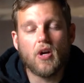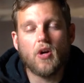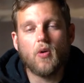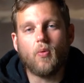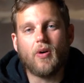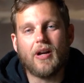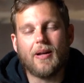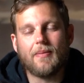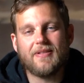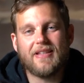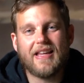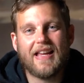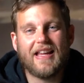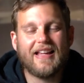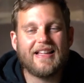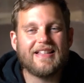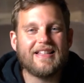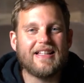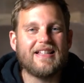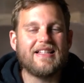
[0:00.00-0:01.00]
What I'm saying
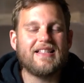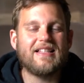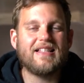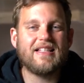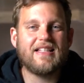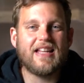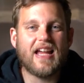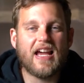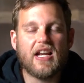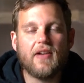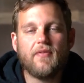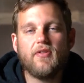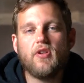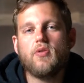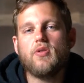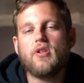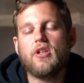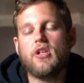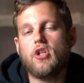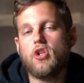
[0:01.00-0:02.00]
is instead of
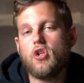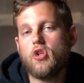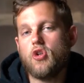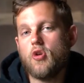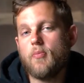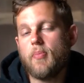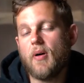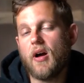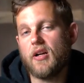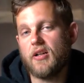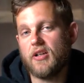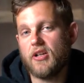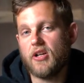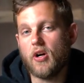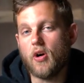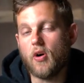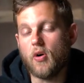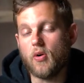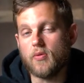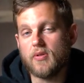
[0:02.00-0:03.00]
using coupon
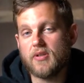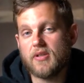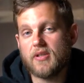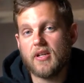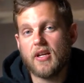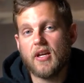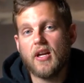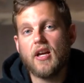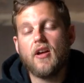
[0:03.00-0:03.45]
codes